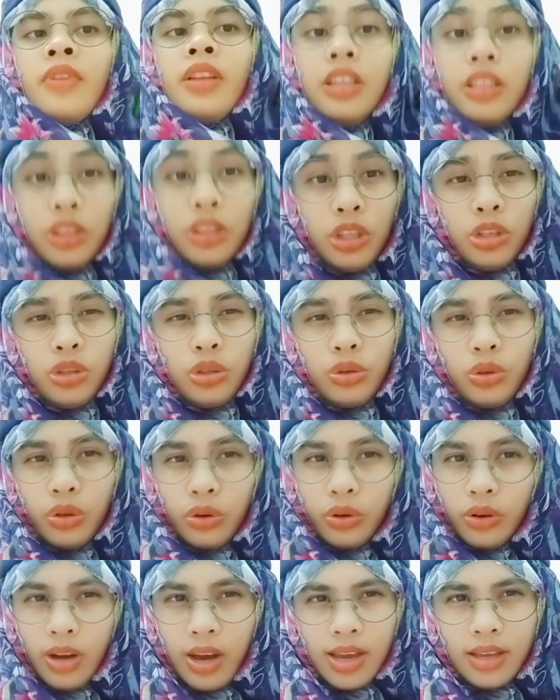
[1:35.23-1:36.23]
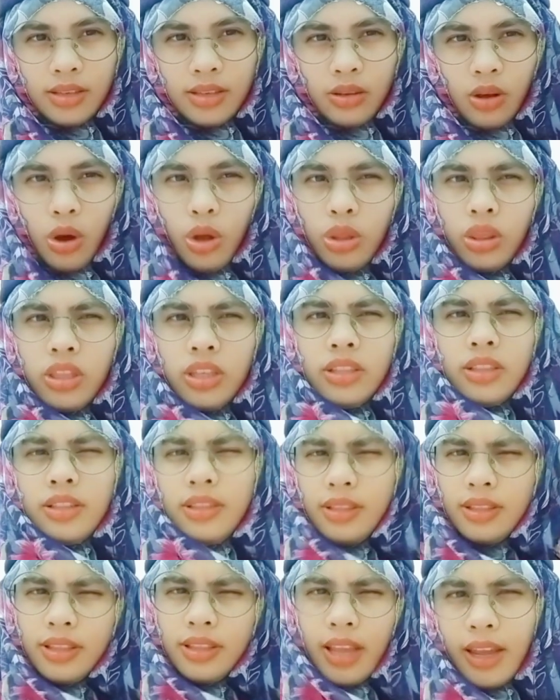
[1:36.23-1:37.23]
Did you know guys, on the
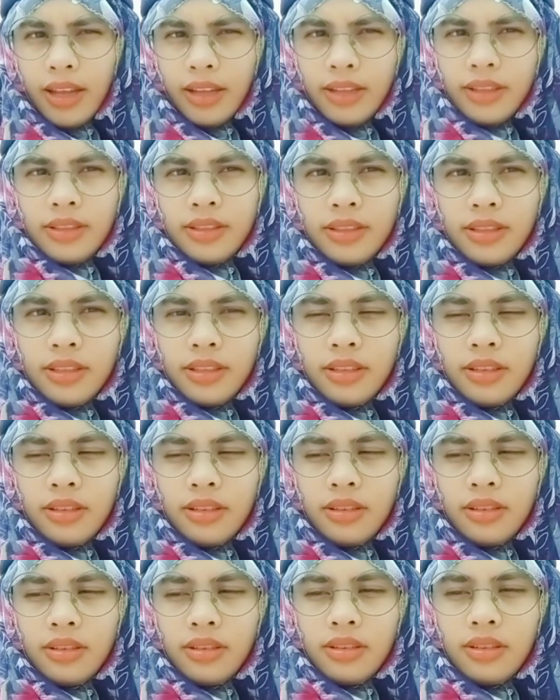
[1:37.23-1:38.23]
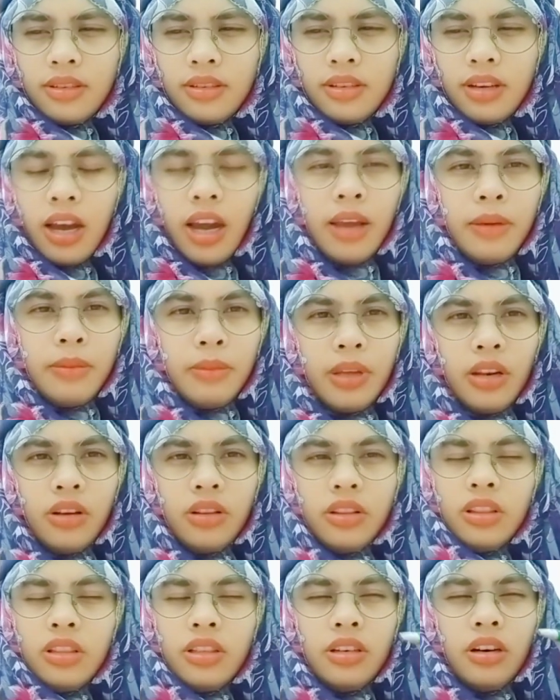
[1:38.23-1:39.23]
10th, I mean
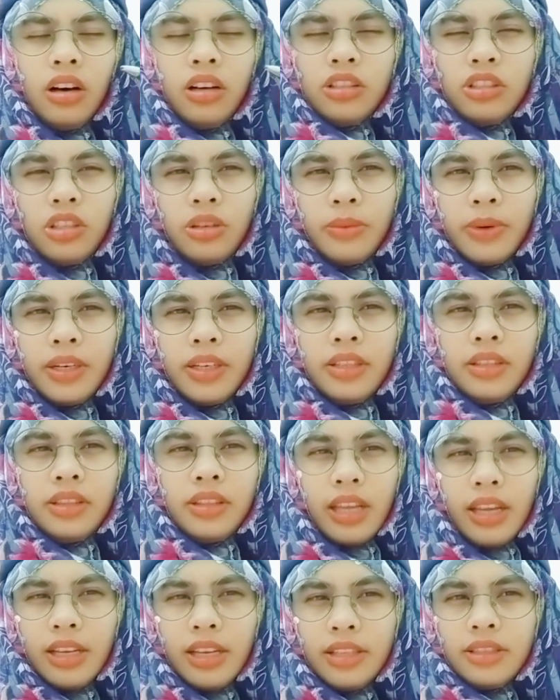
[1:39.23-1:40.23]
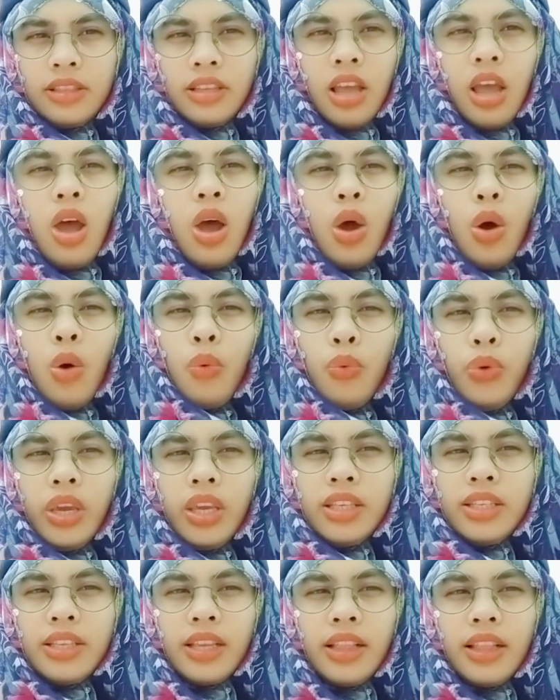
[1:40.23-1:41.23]
on the October the 10th, we
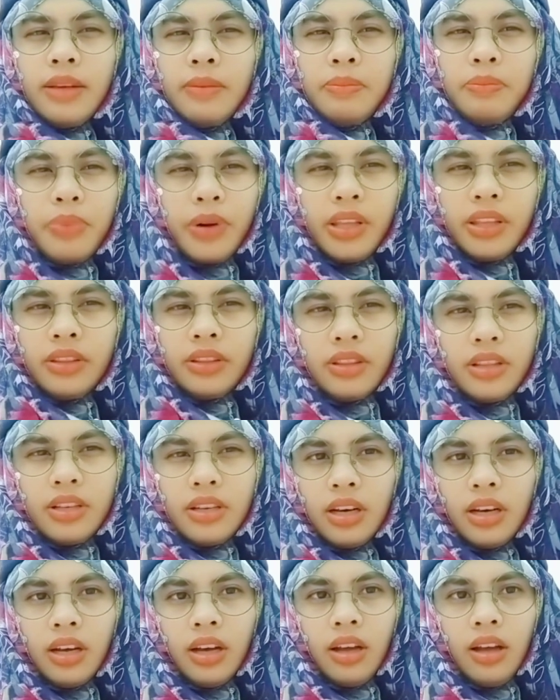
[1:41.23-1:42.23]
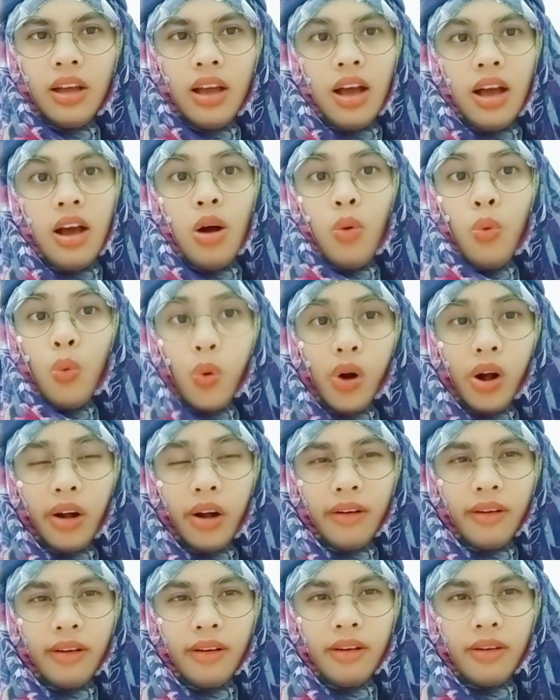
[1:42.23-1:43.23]
celebrate the
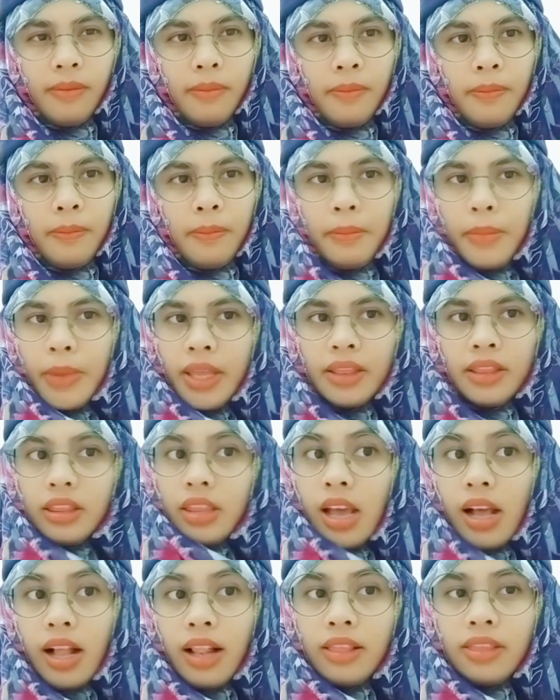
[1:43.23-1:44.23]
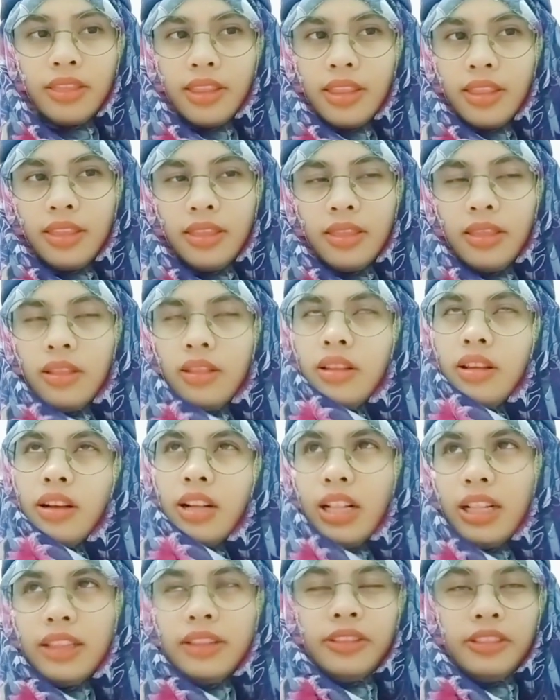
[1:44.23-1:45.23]
World Mental
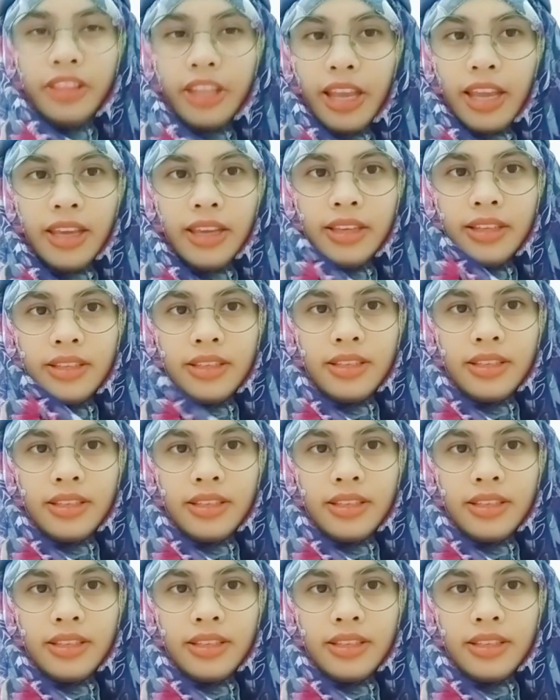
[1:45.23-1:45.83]
Health Days.